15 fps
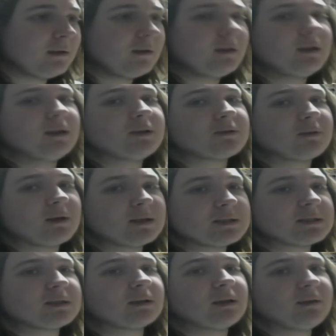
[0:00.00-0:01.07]
He tries
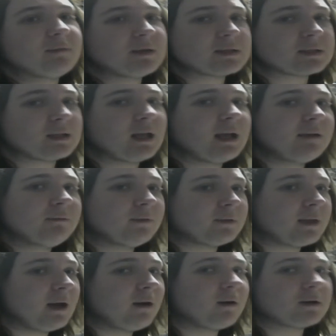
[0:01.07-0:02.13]
to live his life
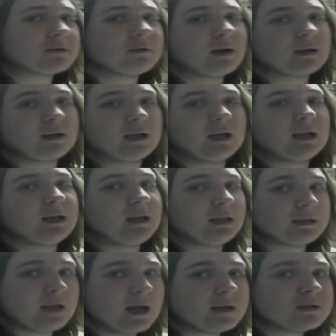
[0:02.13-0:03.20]
without attracting any
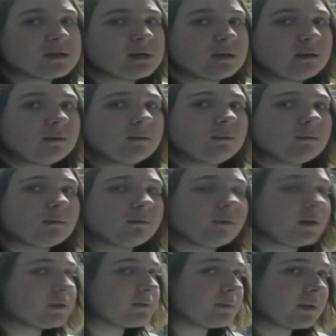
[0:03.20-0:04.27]
attention,
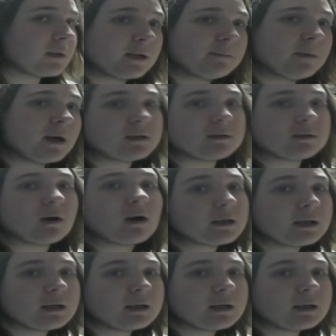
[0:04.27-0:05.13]
friends with anybody, talking to